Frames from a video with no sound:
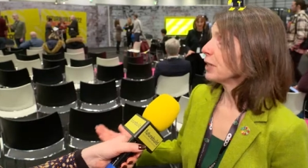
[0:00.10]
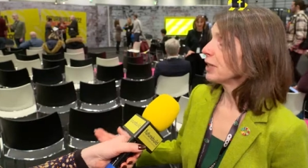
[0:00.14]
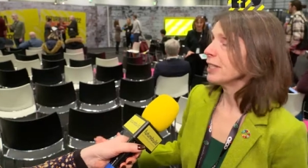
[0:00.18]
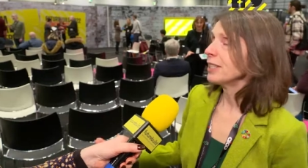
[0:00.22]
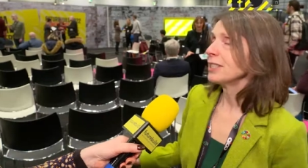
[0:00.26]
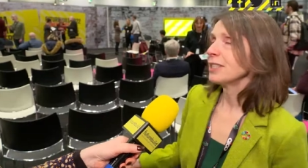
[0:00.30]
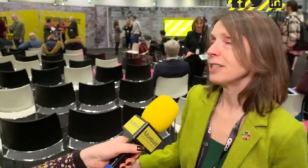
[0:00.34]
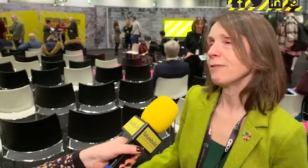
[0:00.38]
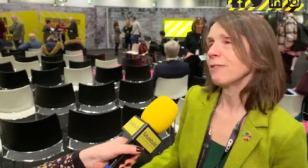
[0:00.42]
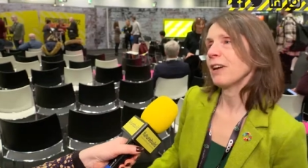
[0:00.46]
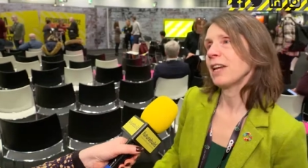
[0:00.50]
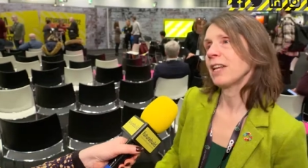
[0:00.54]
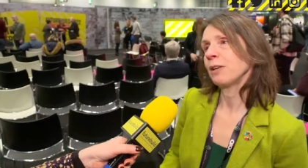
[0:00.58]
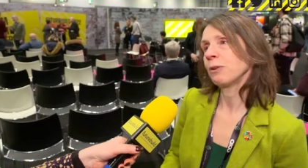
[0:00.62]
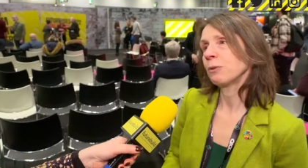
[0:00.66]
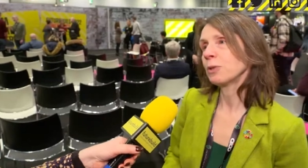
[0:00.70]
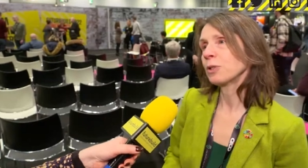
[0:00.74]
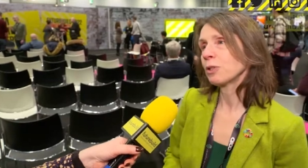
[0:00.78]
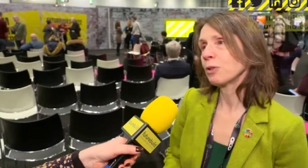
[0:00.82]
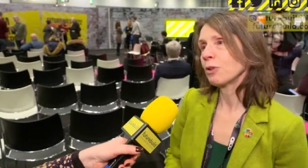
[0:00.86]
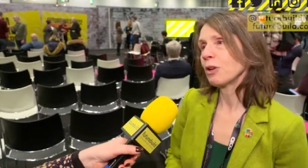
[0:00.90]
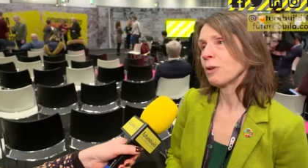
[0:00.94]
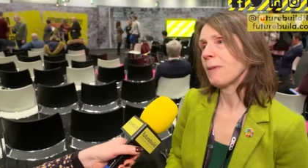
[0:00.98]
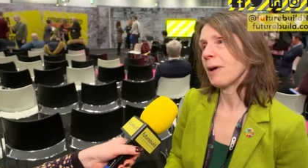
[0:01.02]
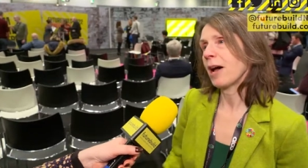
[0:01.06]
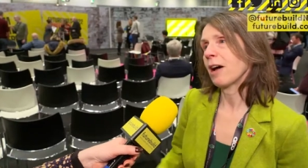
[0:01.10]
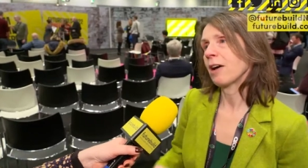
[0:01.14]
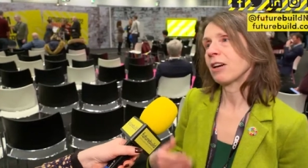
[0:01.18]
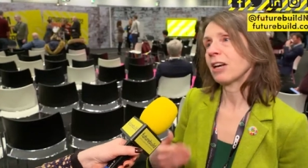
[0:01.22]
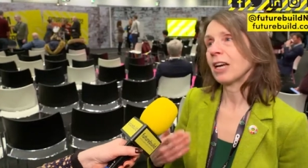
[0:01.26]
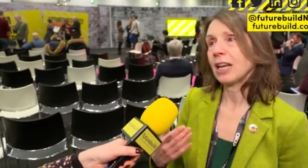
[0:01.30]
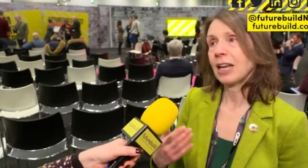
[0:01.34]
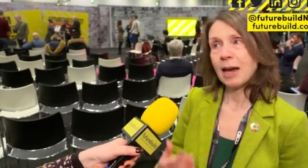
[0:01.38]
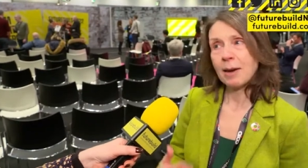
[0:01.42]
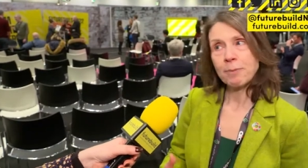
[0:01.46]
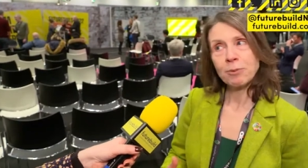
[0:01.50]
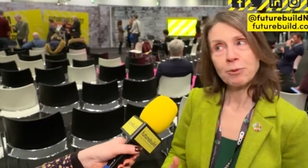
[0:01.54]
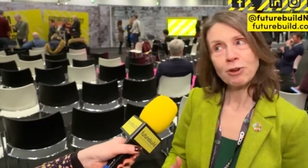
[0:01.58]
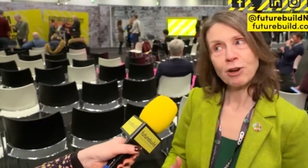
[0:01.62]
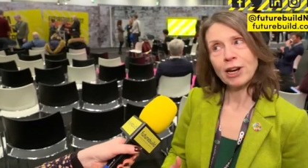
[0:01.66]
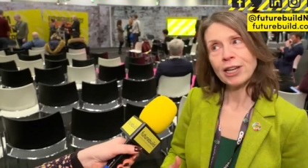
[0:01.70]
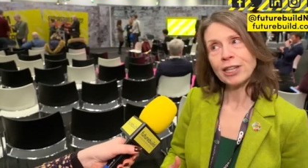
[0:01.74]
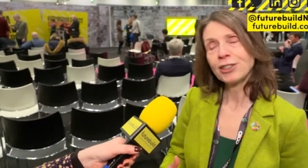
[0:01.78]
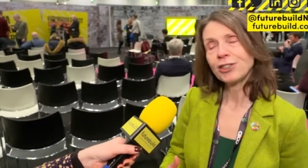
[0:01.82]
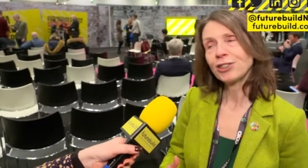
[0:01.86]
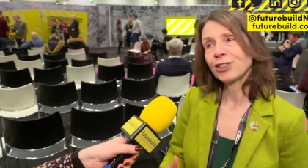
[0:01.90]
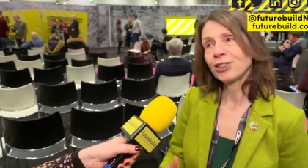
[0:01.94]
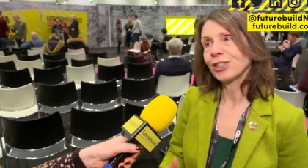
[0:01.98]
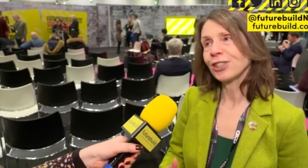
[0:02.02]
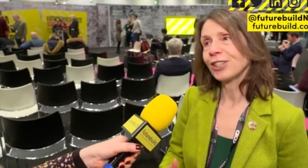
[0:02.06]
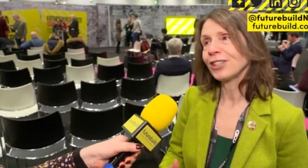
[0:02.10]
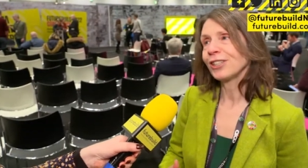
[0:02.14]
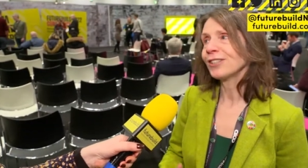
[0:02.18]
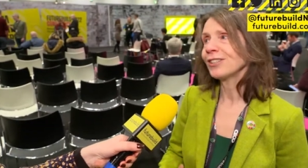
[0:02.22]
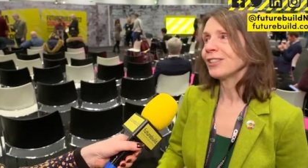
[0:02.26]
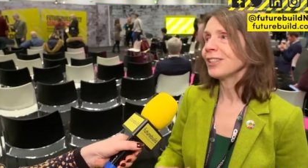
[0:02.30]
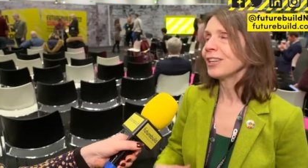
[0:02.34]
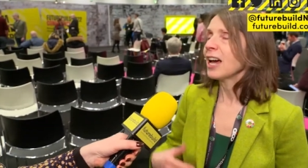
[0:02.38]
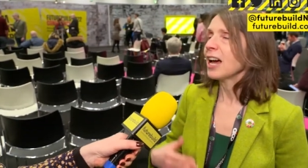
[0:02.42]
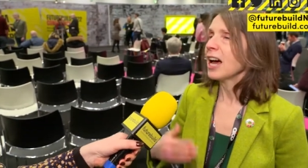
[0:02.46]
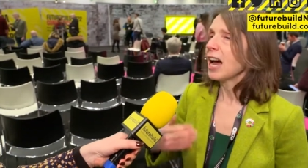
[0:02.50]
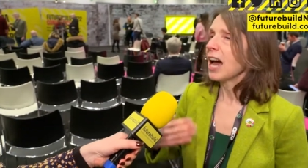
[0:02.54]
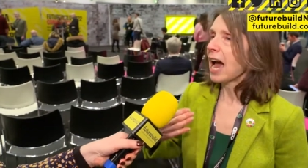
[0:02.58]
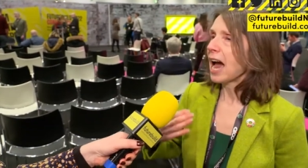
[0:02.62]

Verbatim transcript: this event, it was all about collaboration,